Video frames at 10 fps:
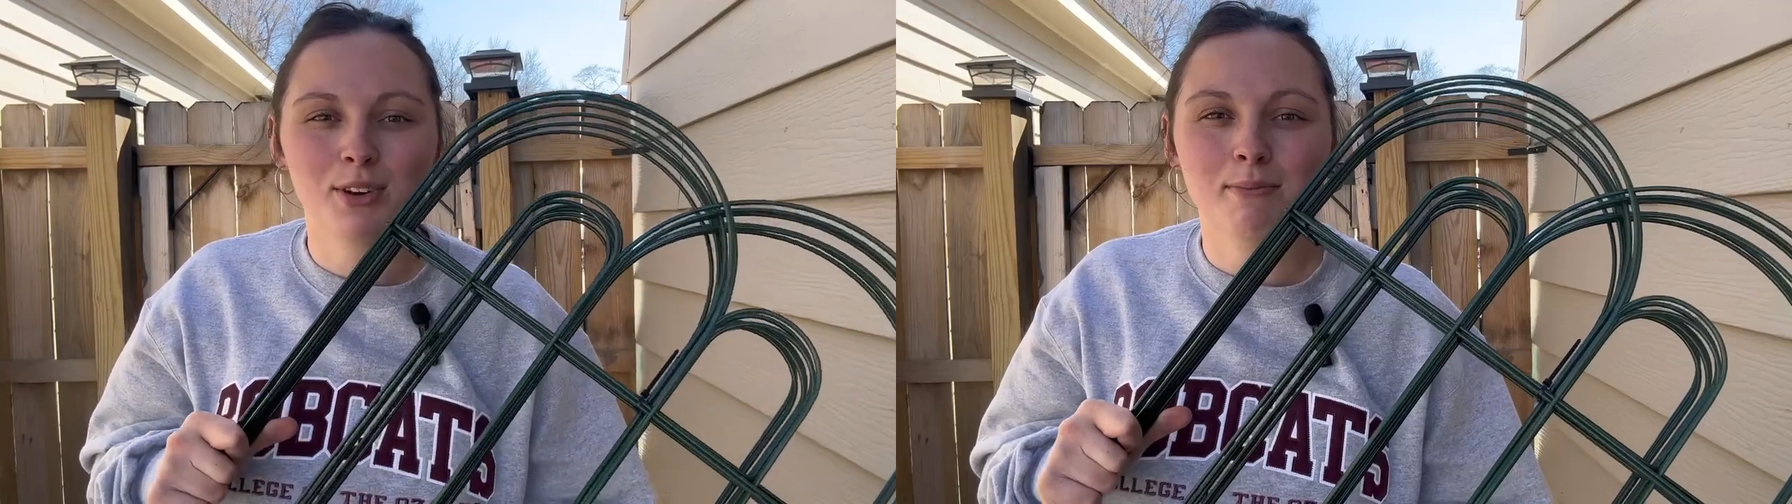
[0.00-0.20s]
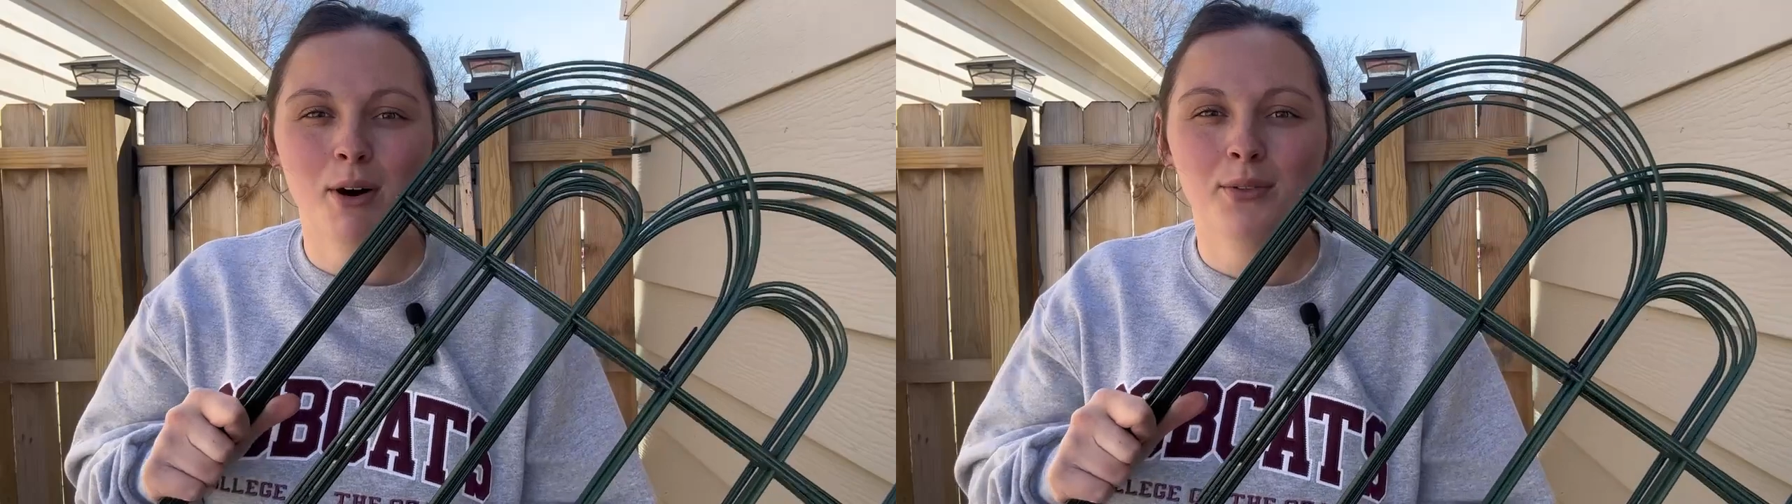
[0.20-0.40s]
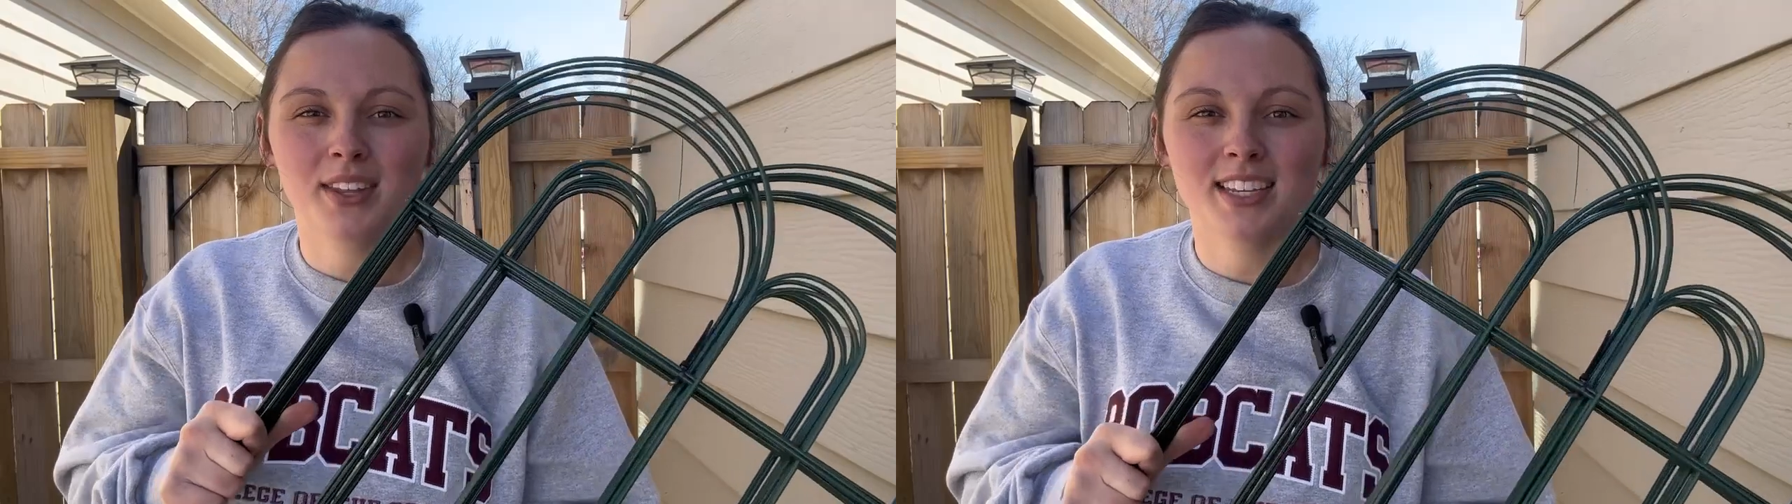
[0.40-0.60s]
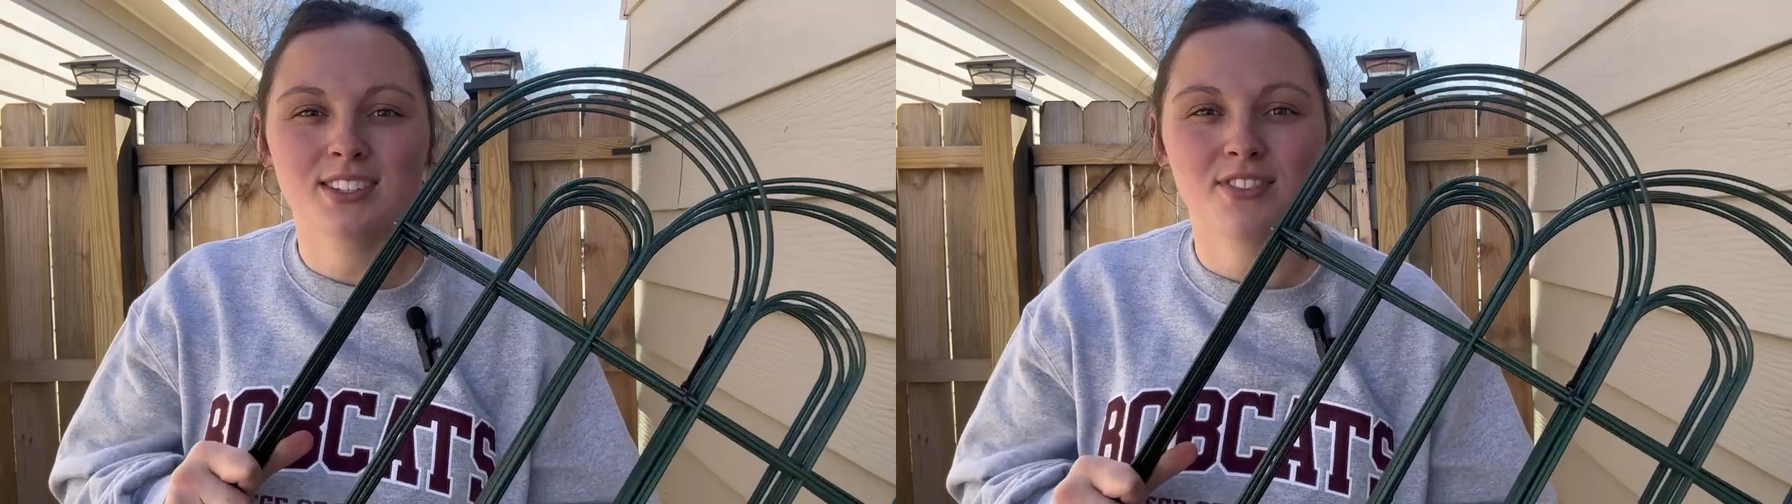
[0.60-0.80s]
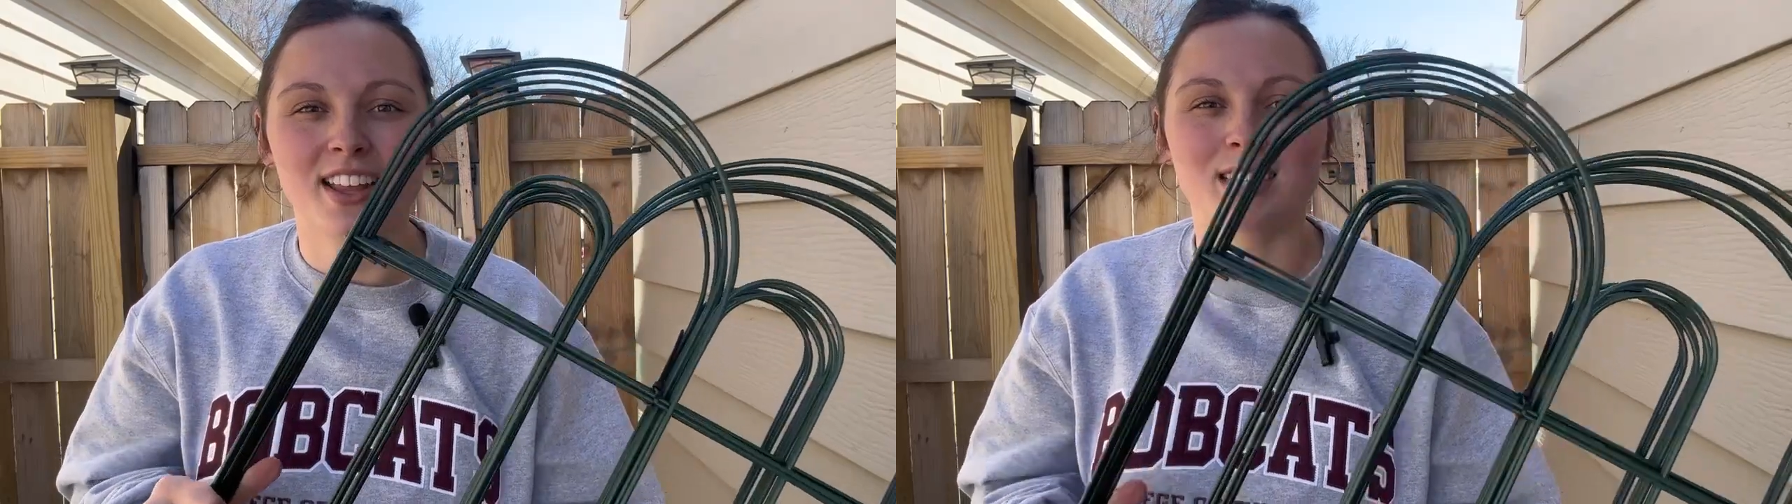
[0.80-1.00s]
you about
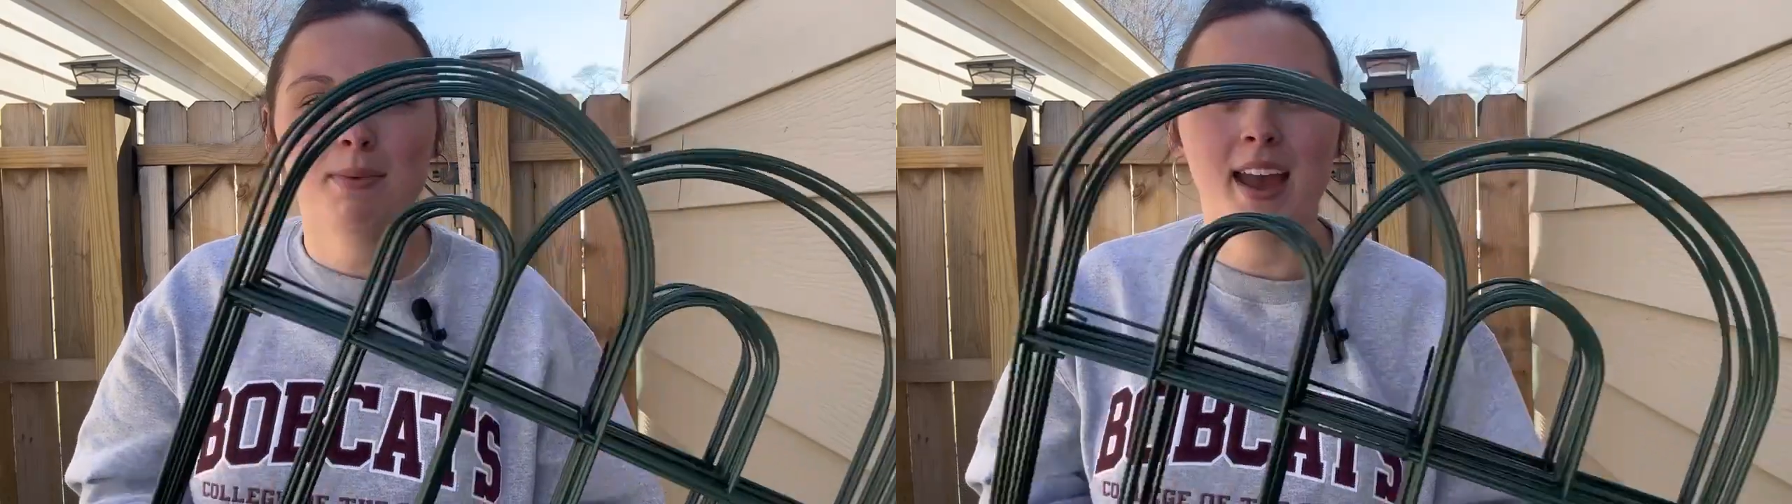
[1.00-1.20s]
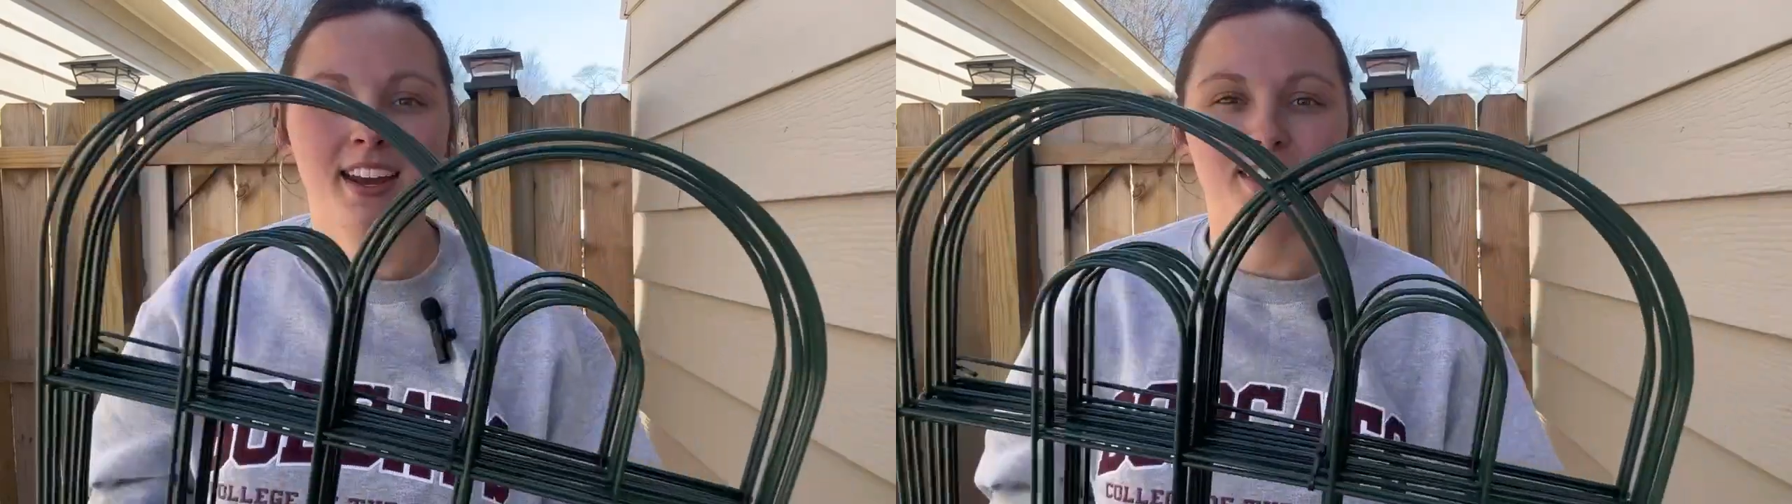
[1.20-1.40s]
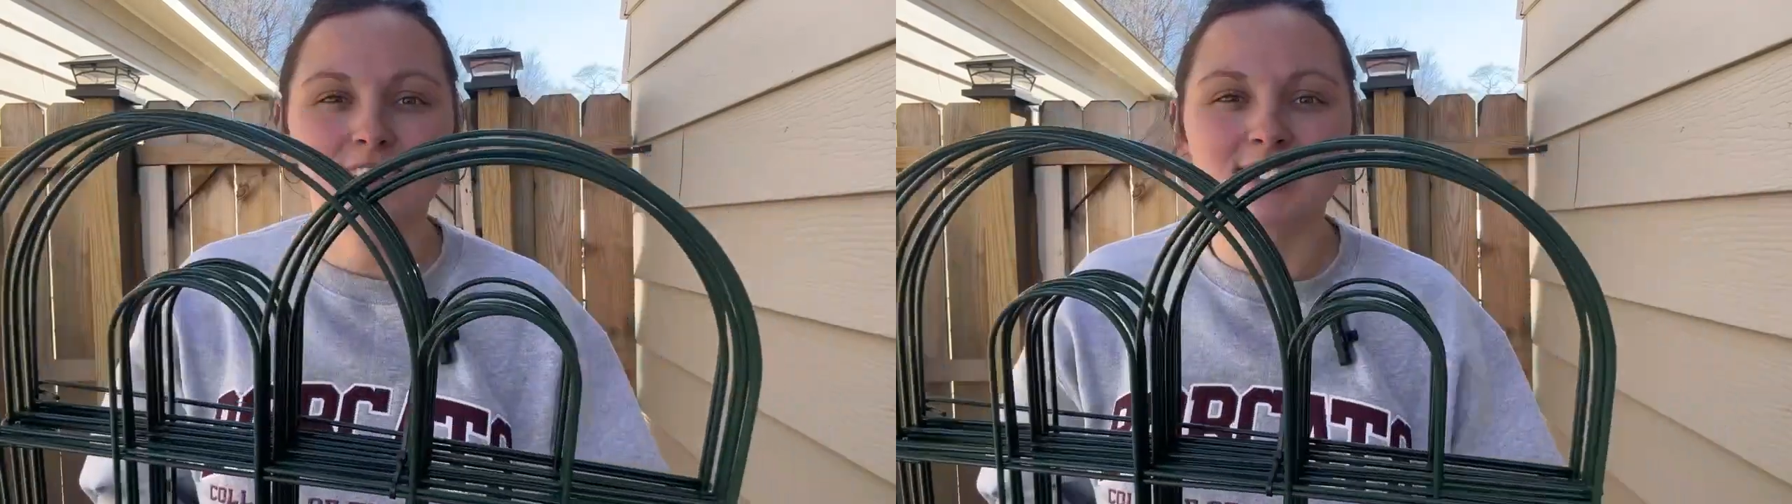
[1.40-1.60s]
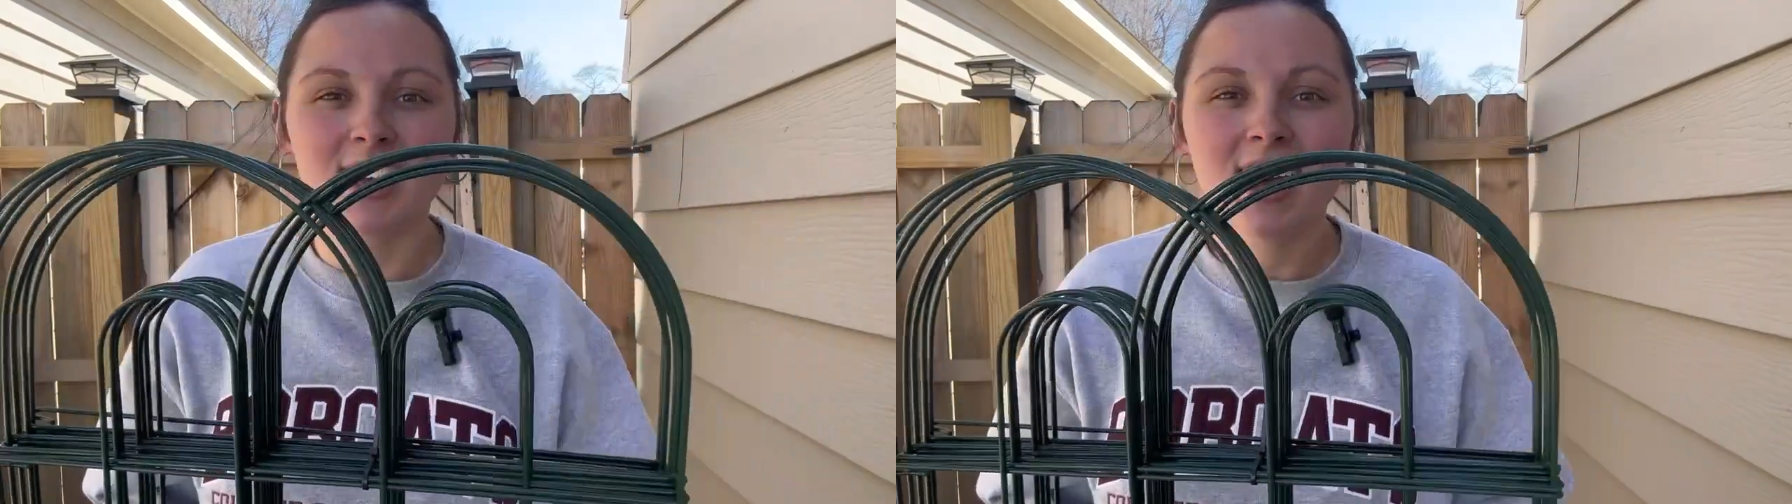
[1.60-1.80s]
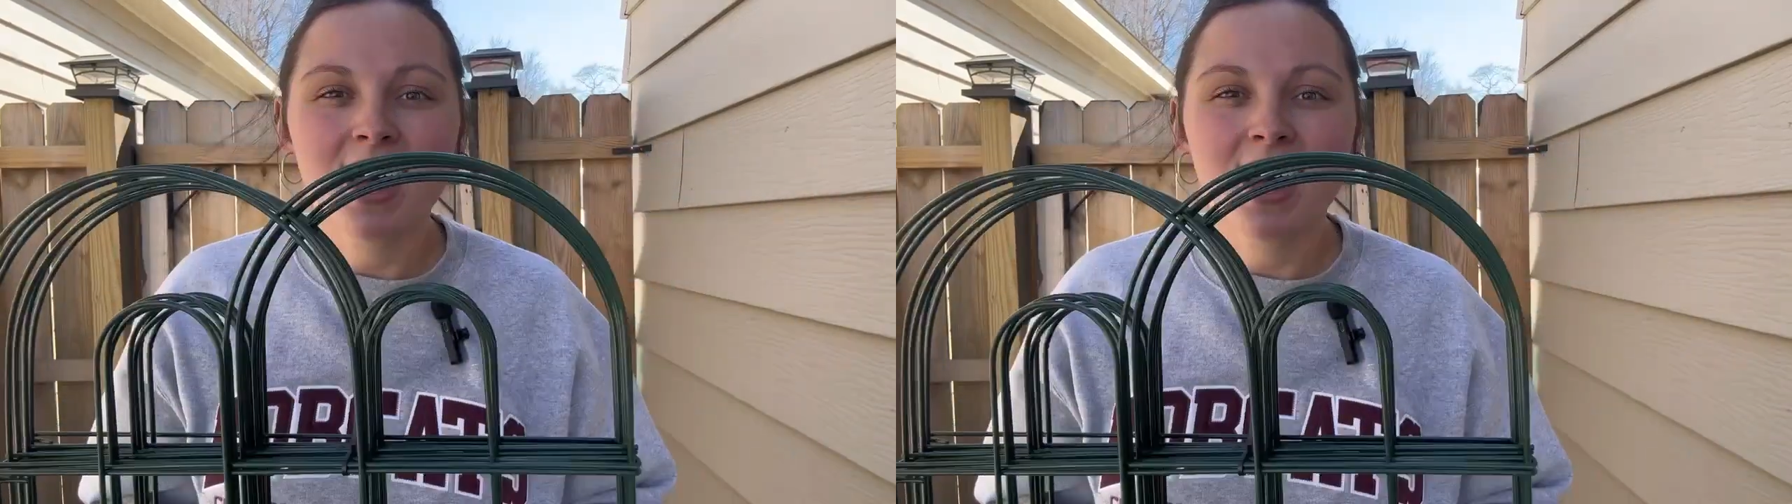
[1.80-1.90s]
these fence panels.